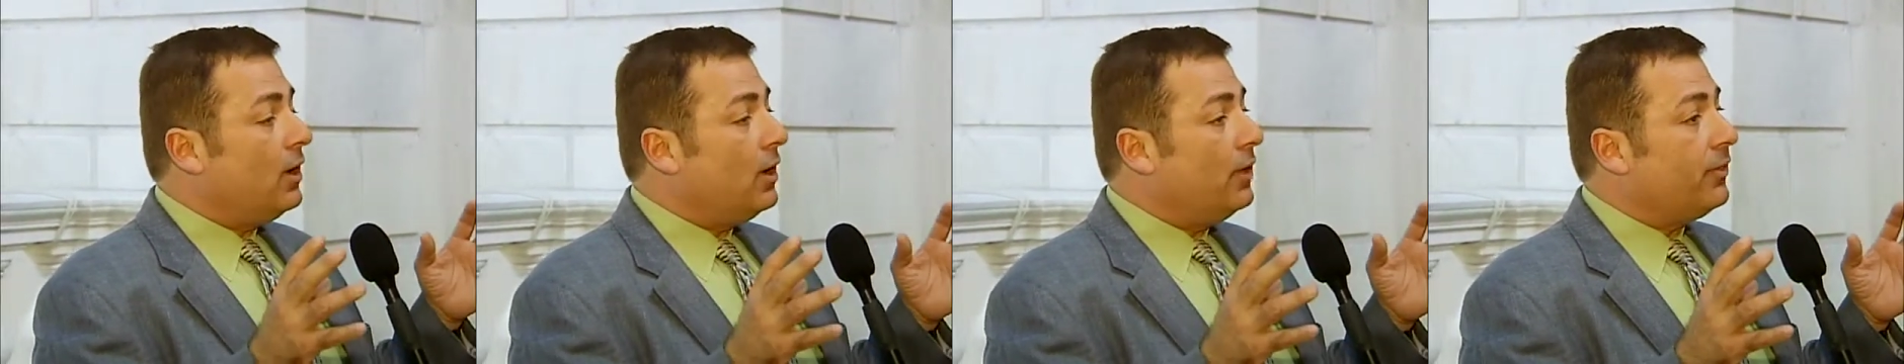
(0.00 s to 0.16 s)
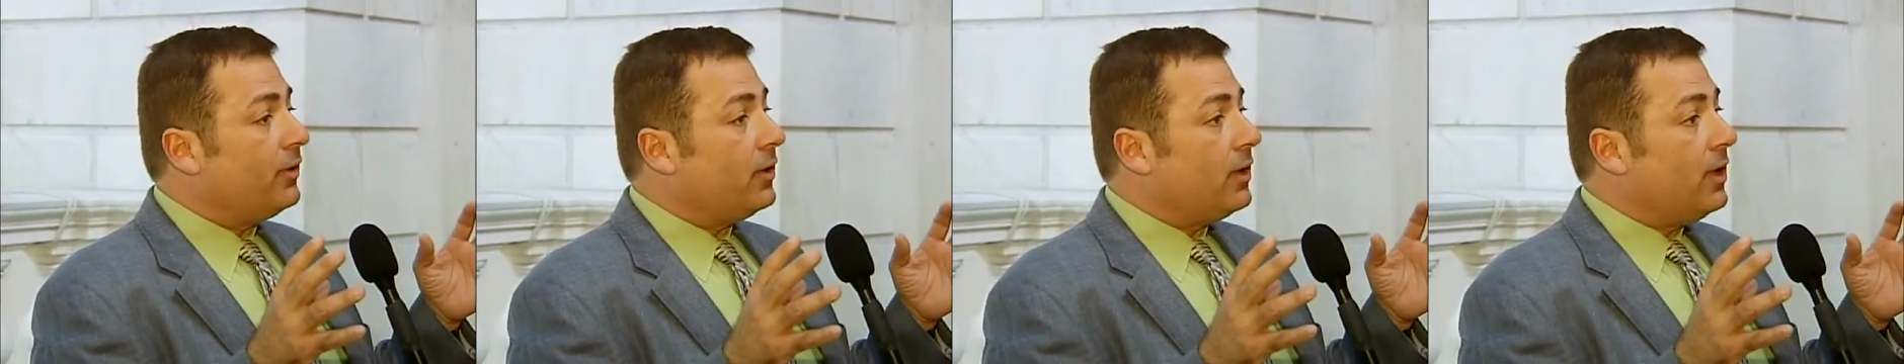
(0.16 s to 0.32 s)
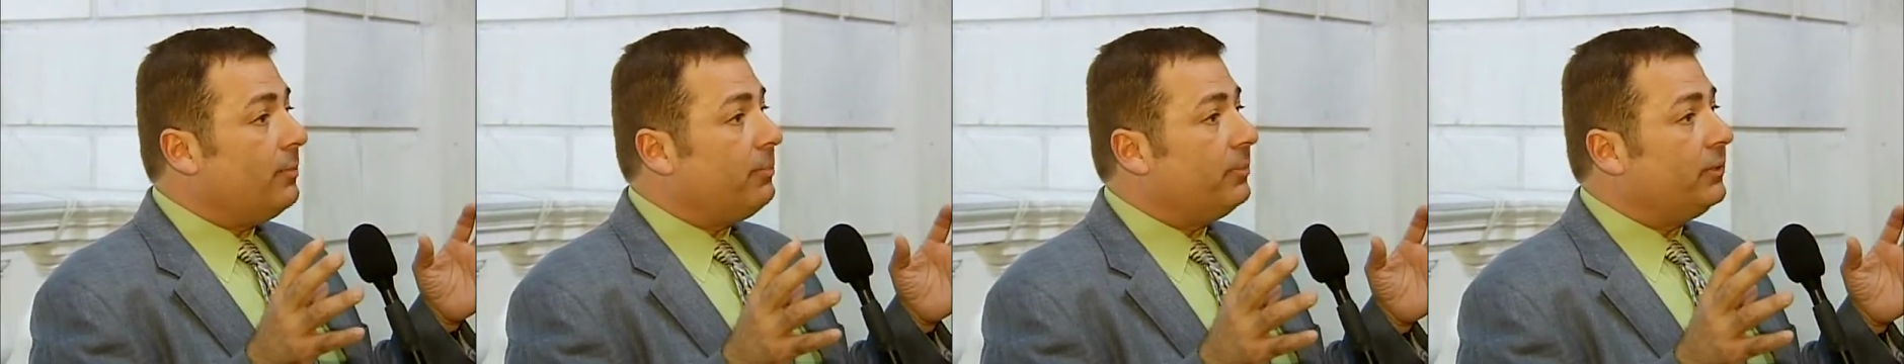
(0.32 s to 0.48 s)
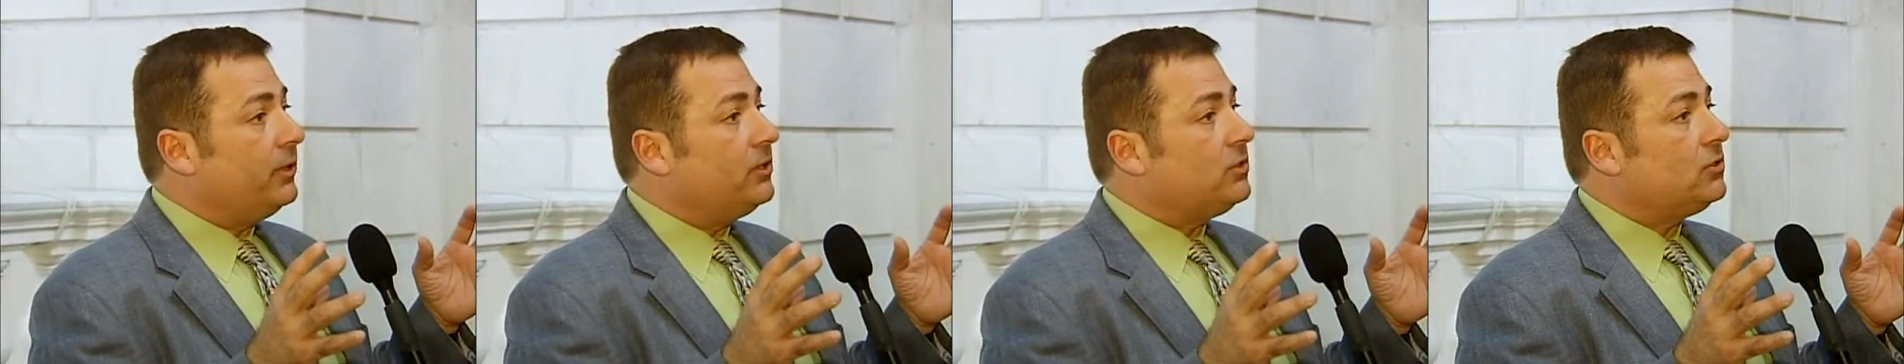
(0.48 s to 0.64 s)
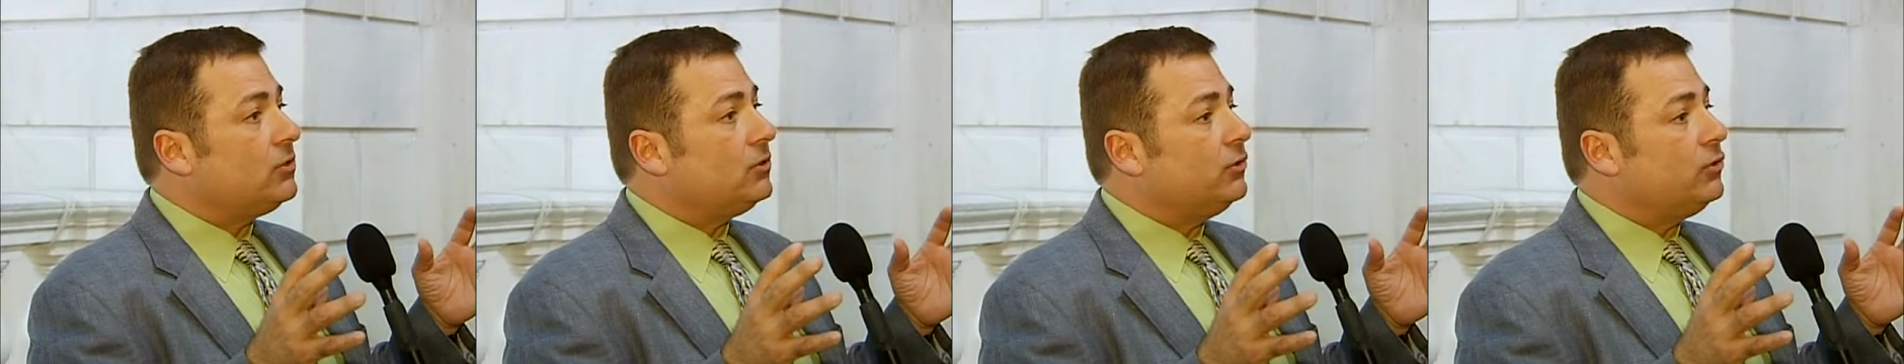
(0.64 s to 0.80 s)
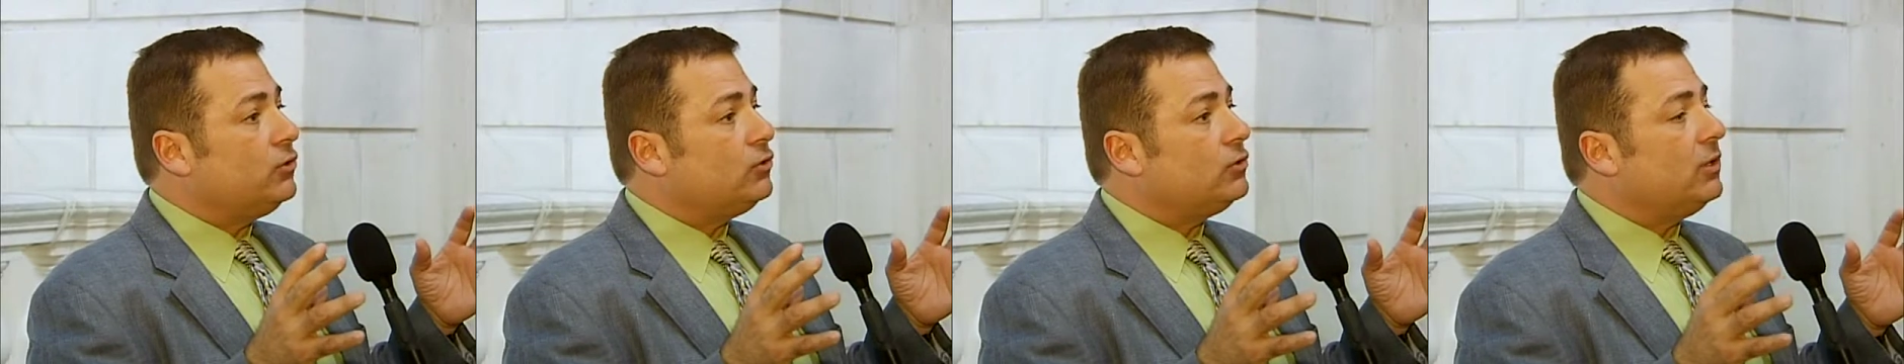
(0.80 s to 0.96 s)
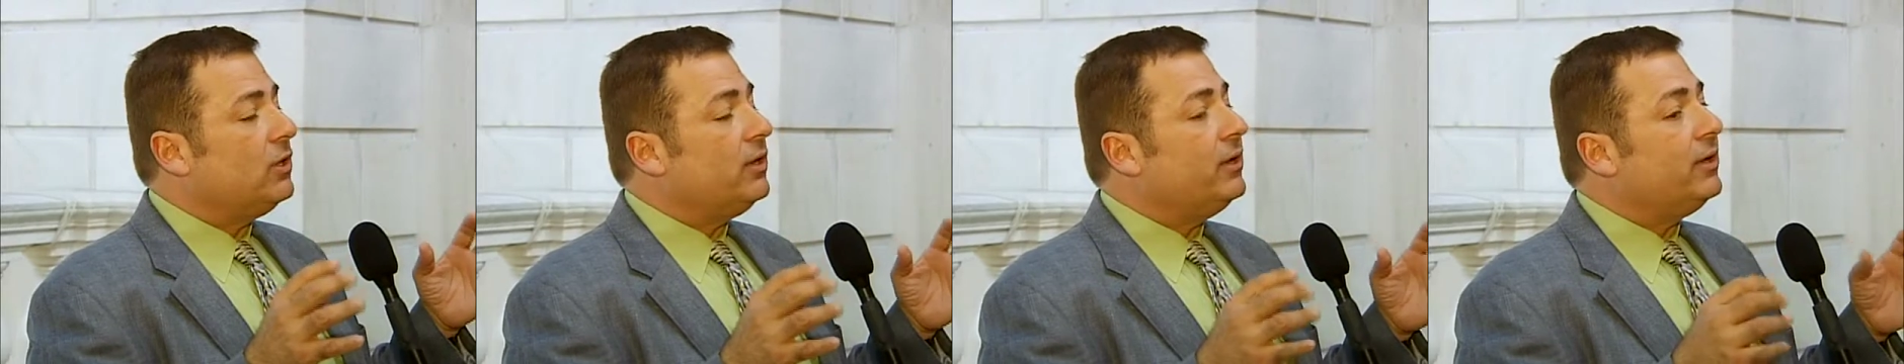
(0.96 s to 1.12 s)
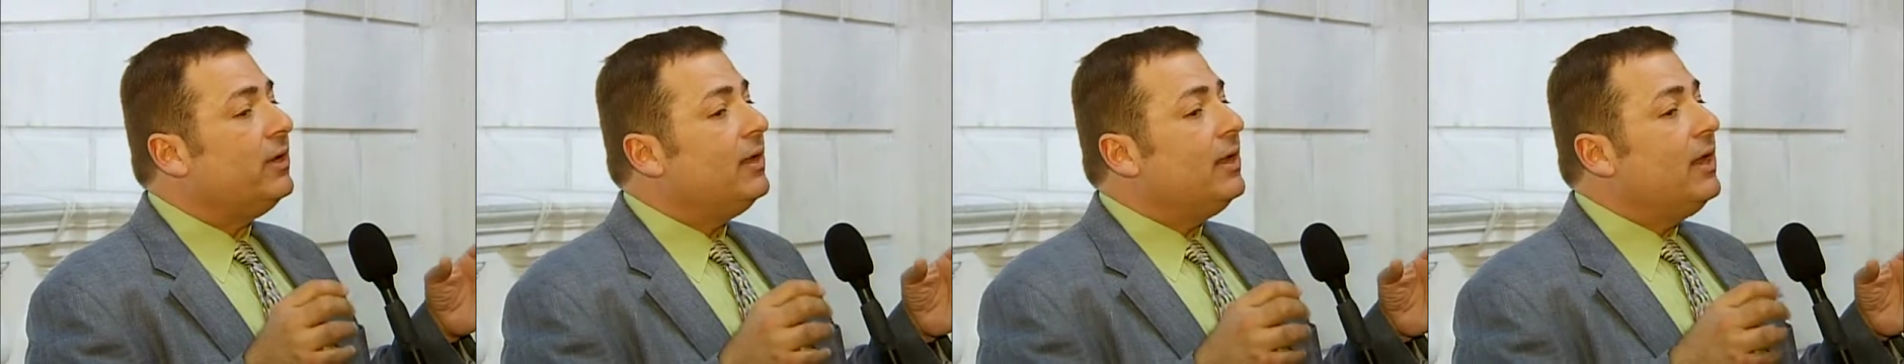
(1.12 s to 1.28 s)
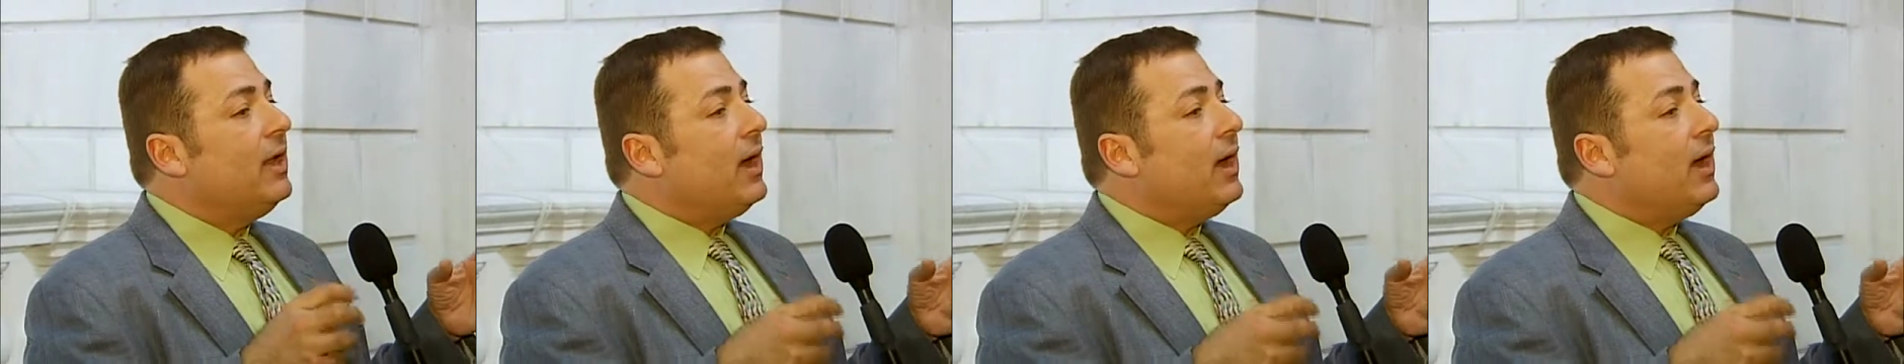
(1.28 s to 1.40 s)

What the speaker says: other companies are using it.